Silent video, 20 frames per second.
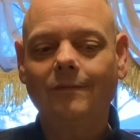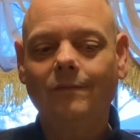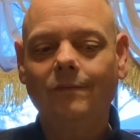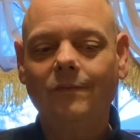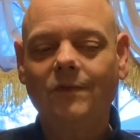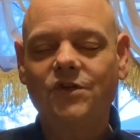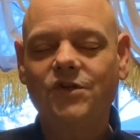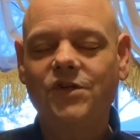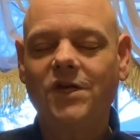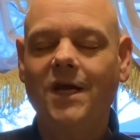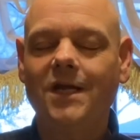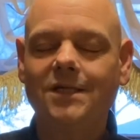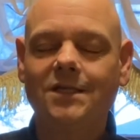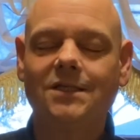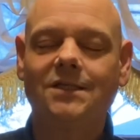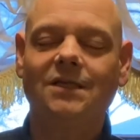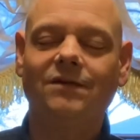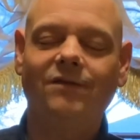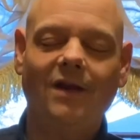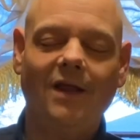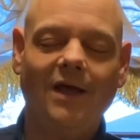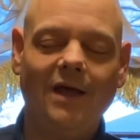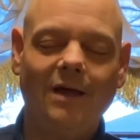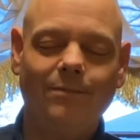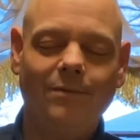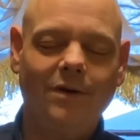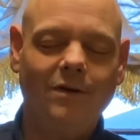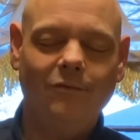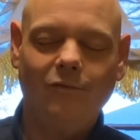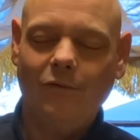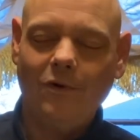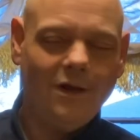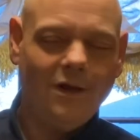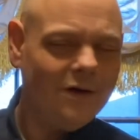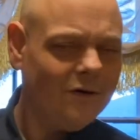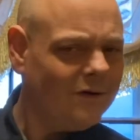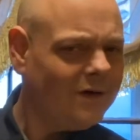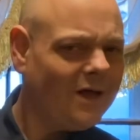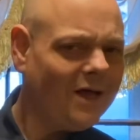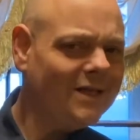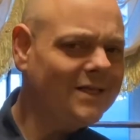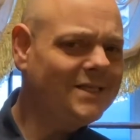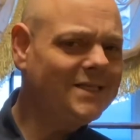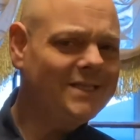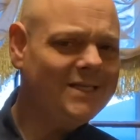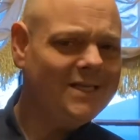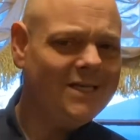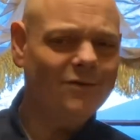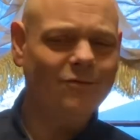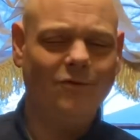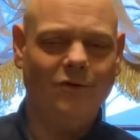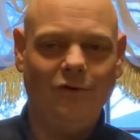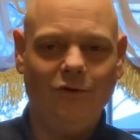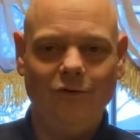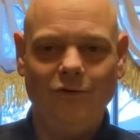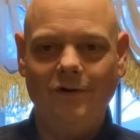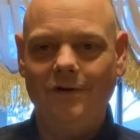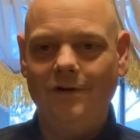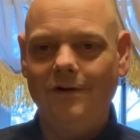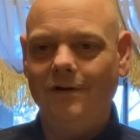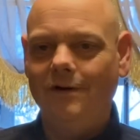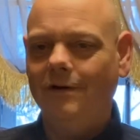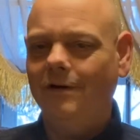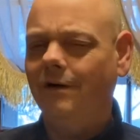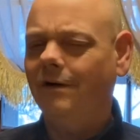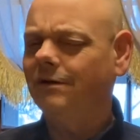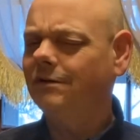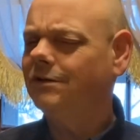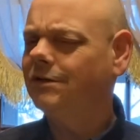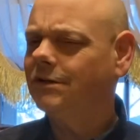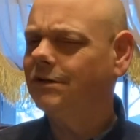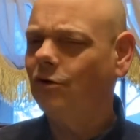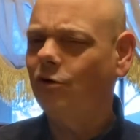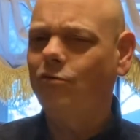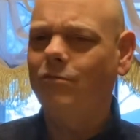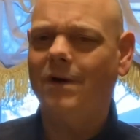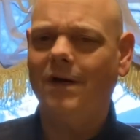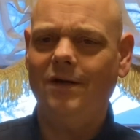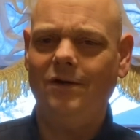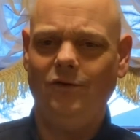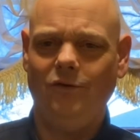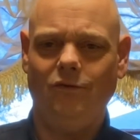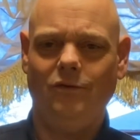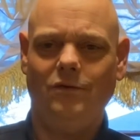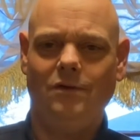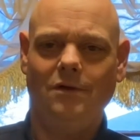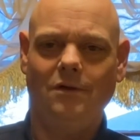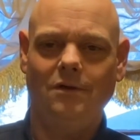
the chances of it happening, while are not zero, are so minute.